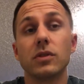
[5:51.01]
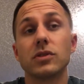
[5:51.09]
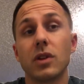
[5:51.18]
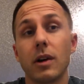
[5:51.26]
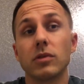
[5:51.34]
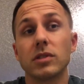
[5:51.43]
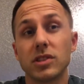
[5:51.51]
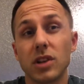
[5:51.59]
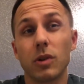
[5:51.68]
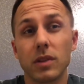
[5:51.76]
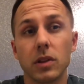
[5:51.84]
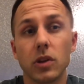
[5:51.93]
So I would
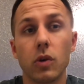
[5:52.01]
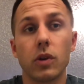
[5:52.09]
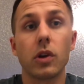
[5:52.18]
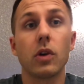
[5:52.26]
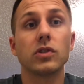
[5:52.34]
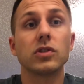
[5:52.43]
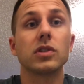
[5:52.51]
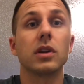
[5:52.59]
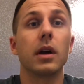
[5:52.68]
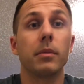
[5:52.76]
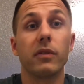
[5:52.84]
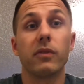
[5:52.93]
start with a lower dose
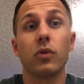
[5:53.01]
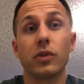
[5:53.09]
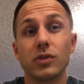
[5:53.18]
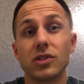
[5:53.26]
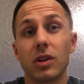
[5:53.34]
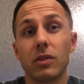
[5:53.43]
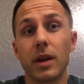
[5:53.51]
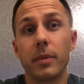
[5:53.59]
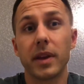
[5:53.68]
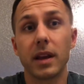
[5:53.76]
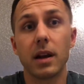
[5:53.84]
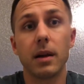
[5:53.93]
before you start
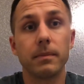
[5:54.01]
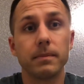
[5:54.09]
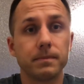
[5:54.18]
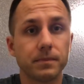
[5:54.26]
ramping it up.